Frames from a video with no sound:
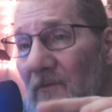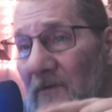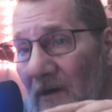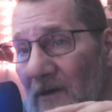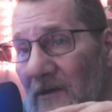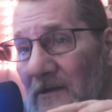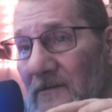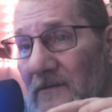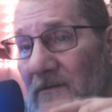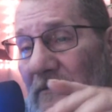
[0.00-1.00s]
Were talking.
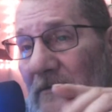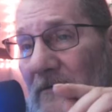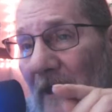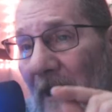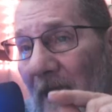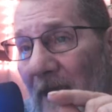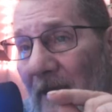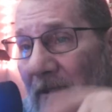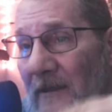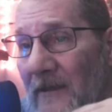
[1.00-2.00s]

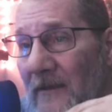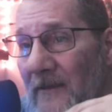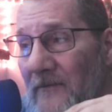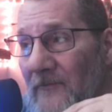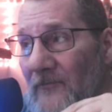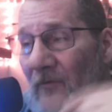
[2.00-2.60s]
And he